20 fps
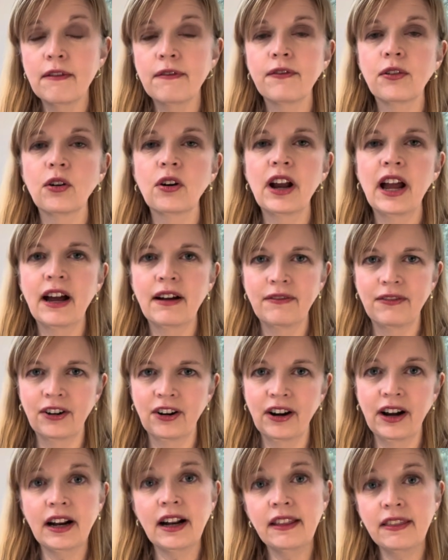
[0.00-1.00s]

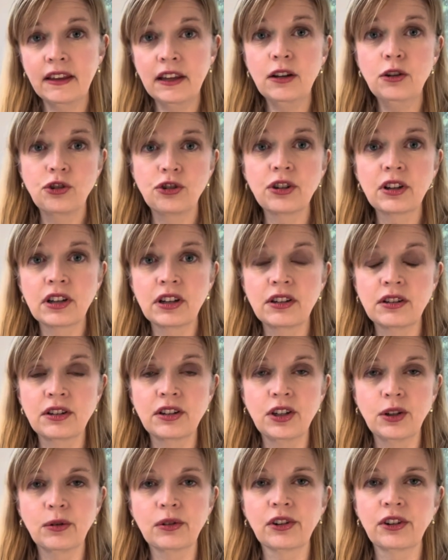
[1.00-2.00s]
forever, and I think you should
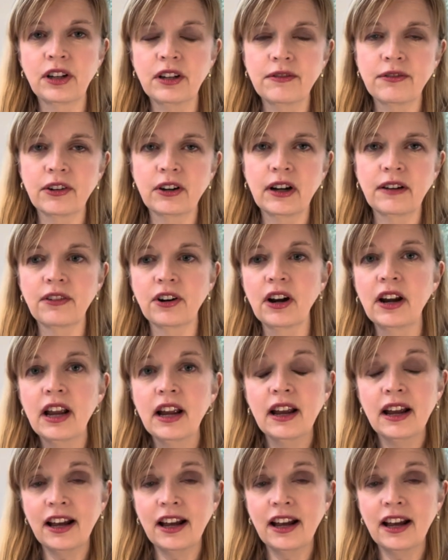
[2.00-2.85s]
continue learning forever.